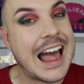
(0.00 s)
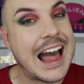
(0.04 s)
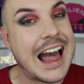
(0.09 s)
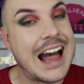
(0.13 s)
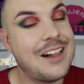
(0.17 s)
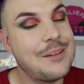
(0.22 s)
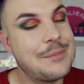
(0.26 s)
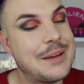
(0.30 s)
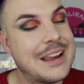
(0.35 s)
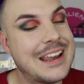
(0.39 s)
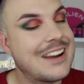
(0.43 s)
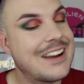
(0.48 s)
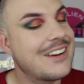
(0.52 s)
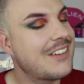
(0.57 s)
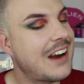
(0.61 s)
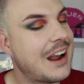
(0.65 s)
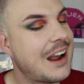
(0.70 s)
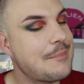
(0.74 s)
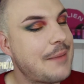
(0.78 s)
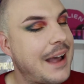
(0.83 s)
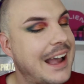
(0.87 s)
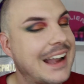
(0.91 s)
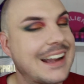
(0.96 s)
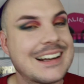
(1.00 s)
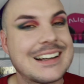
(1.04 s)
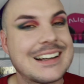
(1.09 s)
I'll be right back.